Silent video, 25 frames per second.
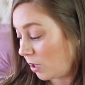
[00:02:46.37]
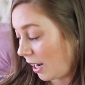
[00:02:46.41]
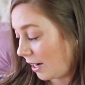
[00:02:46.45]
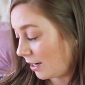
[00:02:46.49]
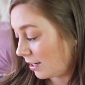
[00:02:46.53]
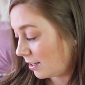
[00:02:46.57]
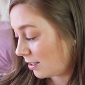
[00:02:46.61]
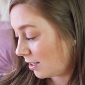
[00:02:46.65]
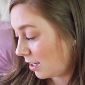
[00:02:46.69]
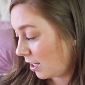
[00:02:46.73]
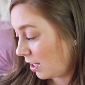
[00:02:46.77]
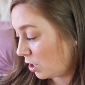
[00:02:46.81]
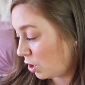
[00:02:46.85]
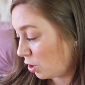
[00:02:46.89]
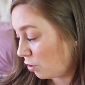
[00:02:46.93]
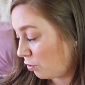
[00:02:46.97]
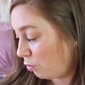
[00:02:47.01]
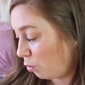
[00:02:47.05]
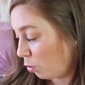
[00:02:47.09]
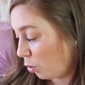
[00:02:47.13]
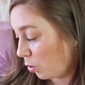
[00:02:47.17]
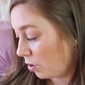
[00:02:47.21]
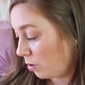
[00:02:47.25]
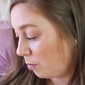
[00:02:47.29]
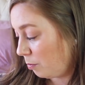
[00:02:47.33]
that is it
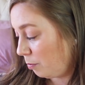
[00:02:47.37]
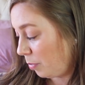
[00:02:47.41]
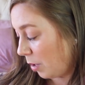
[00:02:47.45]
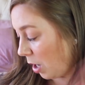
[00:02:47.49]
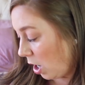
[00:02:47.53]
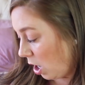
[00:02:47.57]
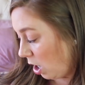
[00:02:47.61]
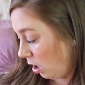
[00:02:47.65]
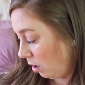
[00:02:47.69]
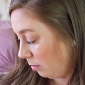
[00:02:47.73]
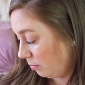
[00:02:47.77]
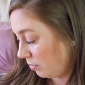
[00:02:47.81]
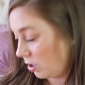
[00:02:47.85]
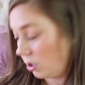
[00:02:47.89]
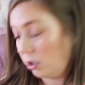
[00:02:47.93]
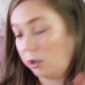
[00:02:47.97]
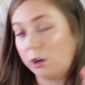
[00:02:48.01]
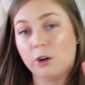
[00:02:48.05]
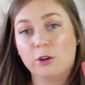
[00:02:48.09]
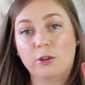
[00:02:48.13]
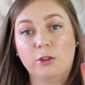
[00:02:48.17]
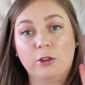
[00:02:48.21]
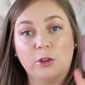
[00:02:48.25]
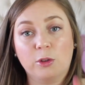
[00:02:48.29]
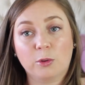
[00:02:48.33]
for the bombs. There
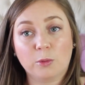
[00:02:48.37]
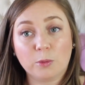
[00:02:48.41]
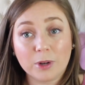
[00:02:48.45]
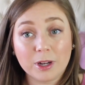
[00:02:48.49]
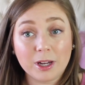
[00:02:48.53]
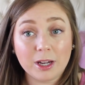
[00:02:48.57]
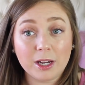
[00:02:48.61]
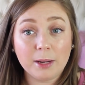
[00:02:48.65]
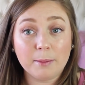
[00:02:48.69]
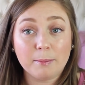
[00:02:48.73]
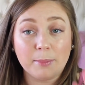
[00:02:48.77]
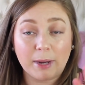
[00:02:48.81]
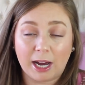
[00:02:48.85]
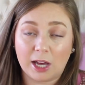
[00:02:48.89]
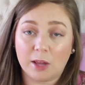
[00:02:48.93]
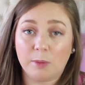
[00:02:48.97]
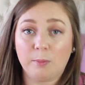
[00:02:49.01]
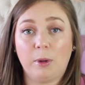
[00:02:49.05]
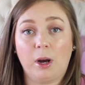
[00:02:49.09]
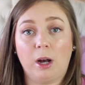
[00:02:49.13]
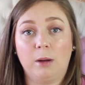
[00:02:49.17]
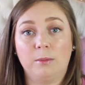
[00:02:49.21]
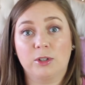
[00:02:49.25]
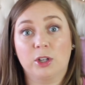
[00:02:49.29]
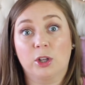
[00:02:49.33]
are three bath
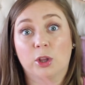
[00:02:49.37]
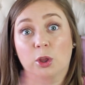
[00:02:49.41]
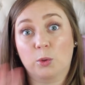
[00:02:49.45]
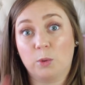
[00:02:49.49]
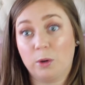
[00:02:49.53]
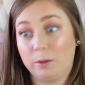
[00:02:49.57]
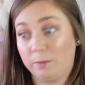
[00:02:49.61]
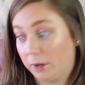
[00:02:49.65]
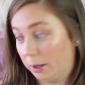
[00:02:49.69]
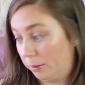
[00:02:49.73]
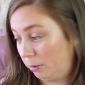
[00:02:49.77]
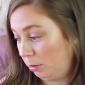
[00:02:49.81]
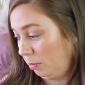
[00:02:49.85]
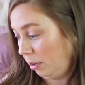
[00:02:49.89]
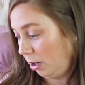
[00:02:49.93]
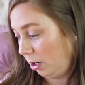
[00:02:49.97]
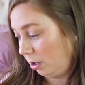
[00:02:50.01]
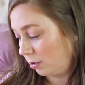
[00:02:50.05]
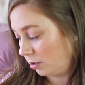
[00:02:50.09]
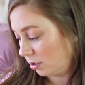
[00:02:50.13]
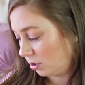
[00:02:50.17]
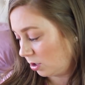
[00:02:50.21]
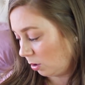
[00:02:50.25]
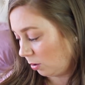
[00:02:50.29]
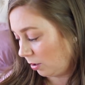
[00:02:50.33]
bombs and three bubble
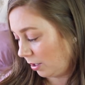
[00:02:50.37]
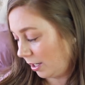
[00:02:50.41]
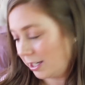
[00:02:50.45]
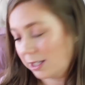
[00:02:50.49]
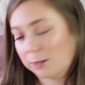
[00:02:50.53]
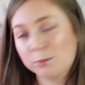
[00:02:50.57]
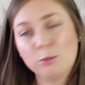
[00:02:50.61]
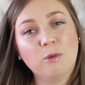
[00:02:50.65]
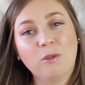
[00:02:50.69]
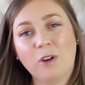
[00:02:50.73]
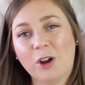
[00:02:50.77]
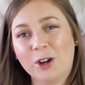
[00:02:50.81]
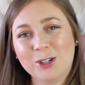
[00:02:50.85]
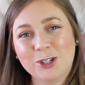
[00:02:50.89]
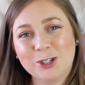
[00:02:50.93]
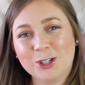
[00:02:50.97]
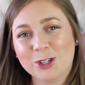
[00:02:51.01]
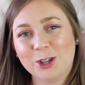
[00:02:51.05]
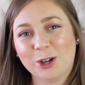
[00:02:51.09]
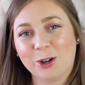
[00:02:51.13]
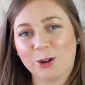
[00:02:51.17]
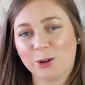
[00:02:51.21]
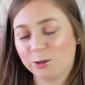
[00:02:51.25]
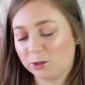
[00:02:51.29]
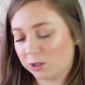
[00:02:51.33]
bars, so let's move on to
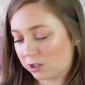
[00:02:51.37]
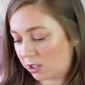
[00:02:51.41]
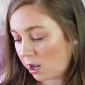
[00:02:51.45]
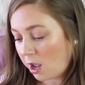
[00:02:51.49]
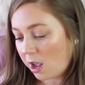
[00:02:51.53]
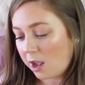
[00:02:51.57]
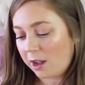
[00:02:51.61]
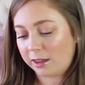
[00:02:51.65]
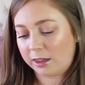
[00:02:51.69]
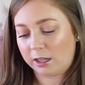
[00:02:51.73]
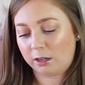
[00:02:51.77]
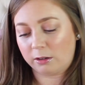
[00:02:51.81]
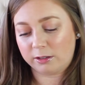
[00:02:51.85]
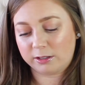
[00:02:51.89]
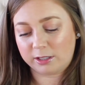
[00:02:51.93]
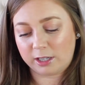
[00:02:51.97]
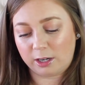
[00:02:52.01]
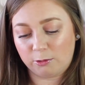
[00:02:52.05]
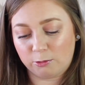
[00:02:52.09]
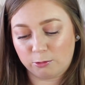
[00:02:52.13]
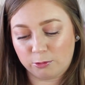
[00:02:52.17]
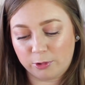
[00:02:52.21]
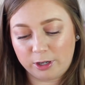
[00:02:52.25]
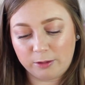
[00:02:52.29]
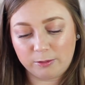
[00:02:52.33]
those. There is a
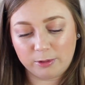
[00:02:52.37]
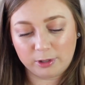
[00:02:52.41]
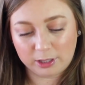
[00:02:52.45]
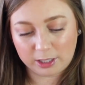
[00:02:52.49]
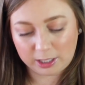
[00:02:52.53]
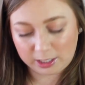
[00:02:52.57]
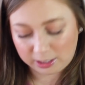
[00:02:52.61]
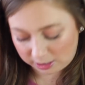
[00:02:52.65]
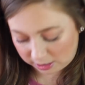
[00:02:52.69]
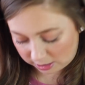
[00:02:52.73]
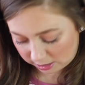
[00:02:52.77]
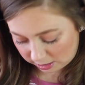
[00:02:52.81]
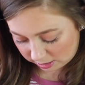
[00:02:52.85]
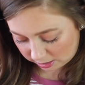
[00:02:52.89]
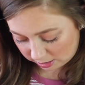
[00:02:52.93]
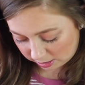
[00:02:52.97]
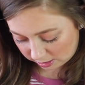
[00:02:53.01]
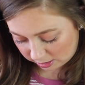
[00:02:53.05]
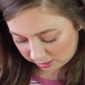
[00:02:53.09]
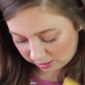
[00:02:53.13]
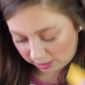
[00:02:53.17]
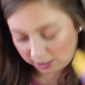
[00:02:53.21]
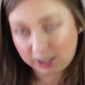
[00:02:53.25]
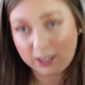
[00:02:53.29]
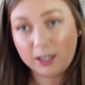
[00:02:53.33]
re-release. This
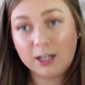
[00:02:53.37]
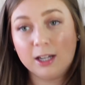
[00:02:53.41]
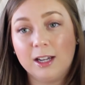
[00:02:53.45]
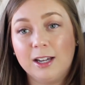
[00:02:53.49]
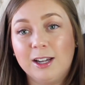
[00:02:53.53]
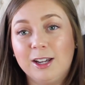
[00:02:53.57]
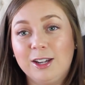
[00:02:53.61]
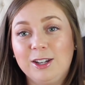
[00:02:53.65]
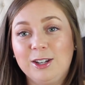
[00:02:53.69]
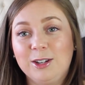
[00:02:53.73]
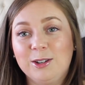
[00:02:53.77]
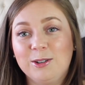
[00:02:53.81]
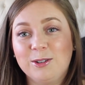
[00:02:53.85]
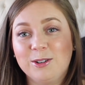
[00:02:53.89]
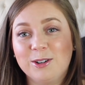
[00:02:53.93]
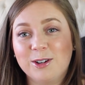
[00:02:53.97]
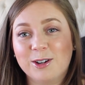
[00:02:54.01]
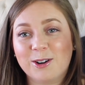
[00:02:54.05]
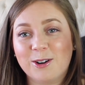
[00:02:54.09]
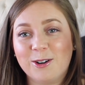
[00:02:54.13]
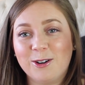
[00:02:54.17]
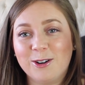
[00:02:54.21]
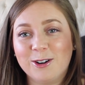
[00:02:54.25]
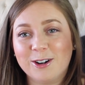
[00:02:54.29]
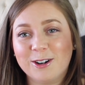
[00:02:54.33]
is the
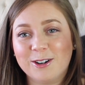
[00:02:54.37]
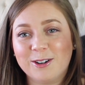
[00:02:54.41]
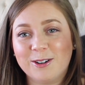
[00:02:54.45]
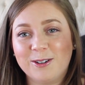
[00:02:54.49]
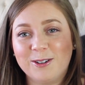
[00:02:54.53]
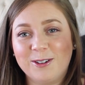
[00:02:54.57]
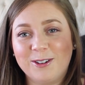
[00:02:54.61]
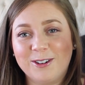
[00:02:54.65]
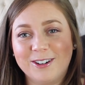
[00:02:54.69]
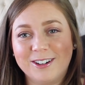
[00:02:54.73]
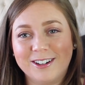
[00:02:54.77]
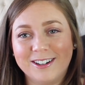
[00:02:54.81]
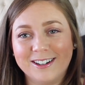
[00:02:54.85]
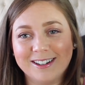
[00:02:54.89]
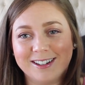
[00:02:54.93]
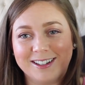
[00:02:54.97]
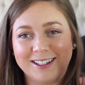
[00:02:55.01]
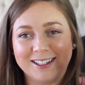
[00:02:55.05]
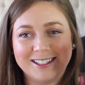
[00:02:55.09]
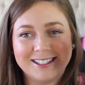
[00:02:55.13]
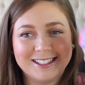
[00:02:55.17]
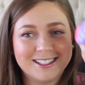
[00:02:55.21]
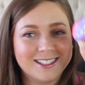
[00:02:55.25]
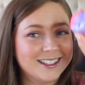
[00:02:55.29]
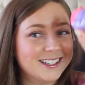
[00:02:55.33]
Unicorn Horn.
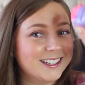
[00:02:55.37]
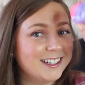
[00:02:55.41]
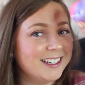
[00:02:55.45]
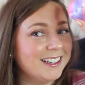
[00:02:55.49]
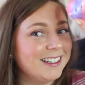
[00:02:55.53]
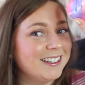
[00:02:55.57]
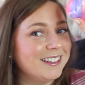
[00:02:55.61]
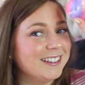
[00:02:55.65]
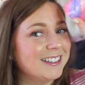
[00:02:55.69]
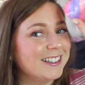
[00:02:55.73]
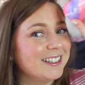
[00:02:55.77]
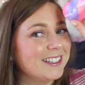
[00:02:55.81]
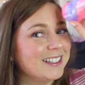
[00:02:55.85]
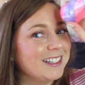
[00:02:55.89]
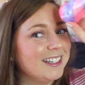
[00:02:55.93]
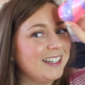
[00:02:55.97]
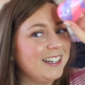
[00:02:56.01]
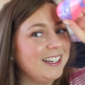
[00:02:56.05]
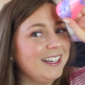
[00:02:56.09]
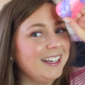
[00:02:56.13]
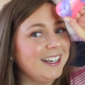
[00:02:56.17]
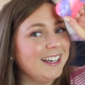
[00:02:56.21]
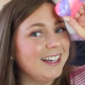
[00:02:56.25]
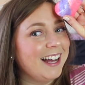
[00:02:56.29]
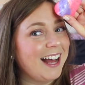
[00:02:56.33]
It's so cute,
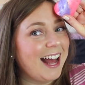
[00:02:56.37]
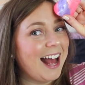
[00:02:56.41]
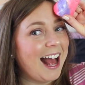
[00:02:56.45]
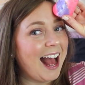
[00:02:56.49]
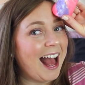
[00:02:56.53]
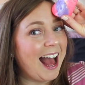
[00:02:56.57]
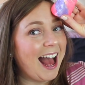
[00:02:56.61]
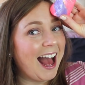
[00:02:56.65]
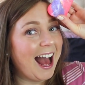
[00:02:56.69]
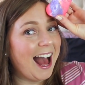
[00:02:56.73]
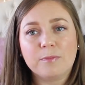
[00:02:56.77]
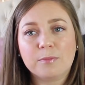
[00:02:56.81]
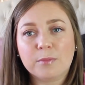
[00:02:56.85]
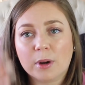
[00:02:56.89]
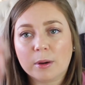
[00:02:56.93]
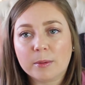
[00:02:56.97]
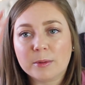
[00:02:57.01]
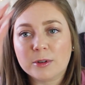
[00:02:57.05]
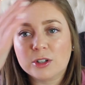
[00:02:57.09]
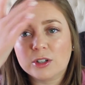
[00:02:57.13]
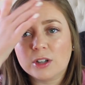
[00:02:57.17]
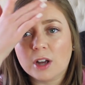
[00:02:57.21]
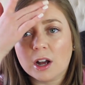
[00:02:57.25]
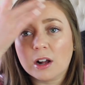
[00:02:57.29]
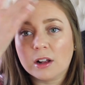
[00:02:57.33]
see? Probably
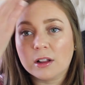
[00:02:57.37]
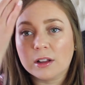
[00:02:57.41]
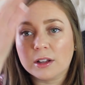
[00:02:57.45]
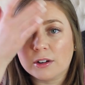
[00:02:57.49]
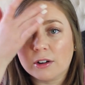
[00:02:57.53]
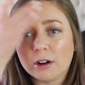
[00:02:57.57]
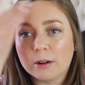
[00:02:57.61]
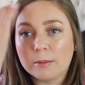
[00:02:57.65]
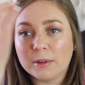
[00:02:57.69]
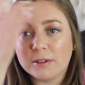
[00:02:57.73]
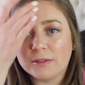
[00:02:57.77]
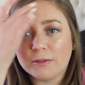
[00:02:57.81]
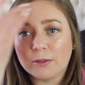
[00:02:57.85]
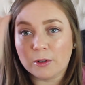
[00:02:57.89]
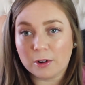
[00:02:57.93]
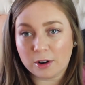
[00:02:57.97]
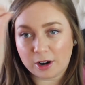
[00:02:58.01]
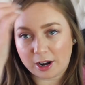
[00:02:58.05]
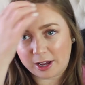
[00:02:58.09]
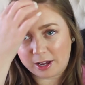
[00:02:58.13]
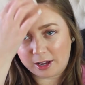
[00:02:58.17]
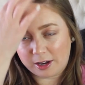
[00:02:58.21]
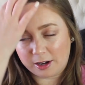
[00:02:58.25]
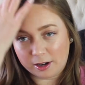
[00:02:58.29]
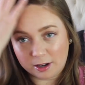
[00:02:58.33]
just got glitter on my
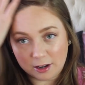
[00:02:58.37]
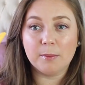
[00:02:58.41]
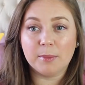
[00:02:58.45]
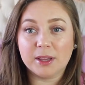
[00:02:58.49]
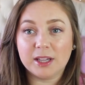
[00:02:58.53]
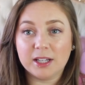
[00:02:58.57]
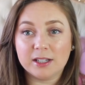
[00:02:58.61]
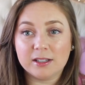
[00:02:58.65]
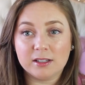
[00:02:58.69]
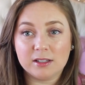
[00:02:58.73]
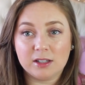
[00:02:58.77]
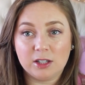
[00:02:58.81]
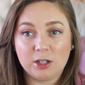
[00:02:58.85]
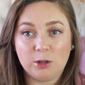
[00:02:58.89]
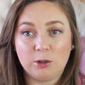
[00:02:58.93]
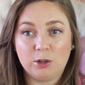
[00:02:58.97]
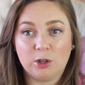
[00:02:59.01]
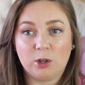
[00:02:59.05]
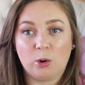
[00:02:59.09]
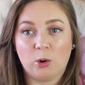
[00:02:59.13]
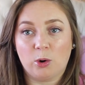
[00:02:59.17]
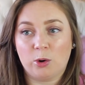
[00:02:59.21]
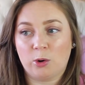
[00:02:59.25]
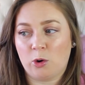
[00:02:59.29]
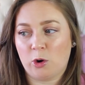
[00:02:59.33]
forehead. But this is the
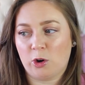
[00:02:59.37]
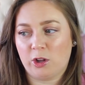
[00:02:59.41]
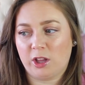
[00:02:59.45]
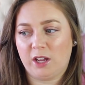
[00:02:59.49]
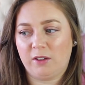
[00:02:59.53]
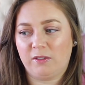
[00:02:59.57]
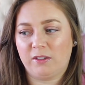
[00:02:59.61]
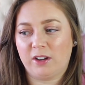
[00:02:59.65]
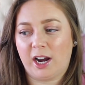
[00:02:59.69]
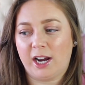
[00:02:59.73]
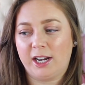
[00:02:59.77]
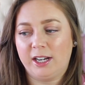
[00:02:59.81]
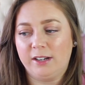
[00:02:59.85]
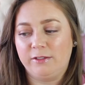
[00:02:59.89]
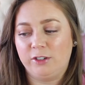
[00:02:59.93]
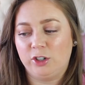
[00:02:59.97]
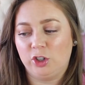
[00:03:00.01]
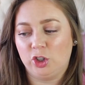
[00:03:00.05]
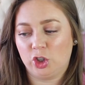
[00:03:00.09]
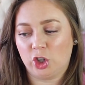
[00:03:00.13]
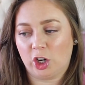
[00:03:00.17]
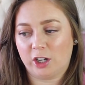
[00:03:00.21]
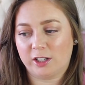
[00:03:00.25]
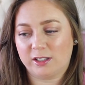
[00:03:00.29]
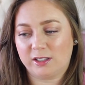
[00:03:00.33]
Unicorn Horn. They've kind of
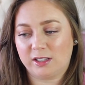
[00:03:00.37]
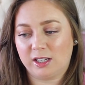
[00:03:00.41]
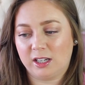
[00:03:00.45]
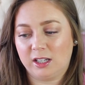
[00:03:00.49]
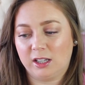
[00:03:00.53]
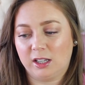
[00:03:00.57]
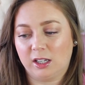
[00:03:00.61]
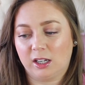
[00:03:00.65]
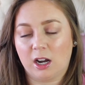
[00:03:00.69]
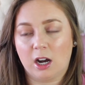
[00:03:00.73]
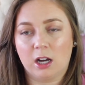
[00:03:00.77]
adjusted the